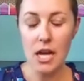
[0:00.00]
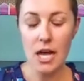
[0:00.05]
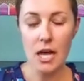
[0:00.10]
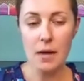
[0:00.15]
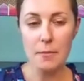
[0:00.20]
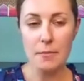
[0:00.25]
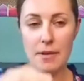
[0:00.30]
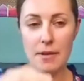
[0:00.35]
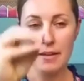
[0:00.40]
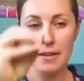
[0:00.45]

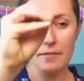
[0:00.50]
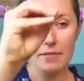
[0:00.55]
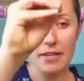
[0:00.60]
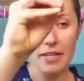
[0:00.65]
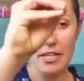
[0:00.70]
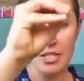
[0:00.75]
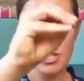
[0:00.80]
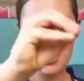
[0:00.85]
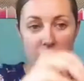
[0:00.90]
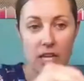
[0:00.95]
If
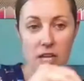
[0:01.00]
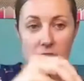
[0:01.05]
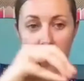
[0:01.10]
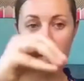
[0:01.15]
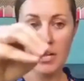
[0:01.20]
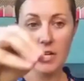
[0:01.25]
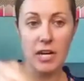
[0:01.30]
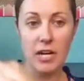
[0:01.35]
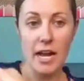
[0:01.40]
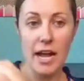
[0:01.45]
each
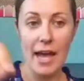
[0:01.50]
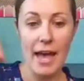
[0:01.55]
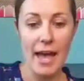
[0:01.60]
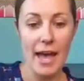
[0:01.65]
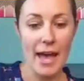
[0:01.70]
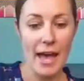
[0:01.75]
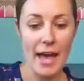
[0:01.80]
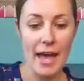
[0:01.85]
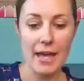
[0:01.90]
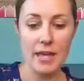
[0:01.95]
center
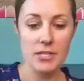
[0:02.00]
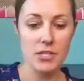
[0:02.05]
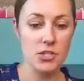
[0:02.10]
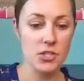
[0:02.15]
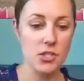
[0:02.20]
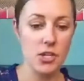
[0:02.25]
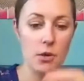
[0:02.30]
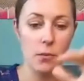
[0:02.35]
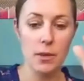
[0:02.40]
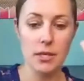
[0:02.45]

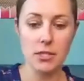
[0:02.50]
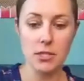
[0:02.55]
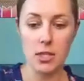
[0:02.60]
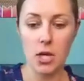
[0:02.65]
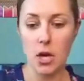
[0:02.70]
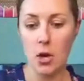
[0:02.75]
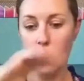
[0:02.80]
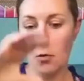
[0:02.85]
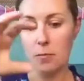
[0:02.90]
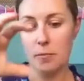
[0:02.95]
has, a
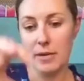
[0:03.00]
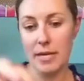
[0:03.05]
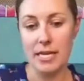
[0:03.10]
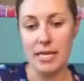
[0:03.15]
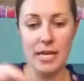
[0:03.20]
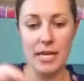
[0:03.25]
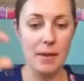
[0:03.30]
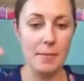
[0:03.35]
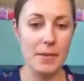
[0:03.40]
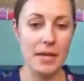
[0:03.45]
low,
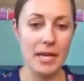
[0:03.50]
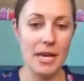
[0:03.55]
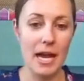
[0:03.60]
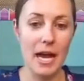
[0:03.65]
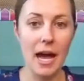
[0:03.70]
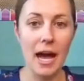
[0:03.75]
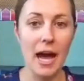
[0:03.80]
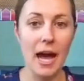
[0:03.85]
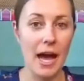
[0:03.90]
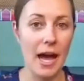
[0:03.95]
medium, and
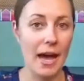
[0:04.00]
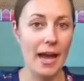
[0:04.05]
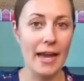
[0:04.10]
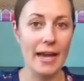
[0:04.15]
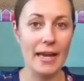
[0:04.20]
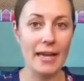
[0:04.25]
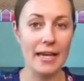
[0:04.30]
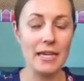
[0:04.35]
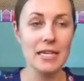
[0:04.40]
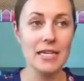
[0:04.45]

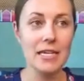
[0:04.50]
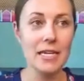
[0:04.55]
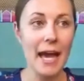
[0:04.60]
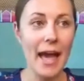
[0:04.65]
high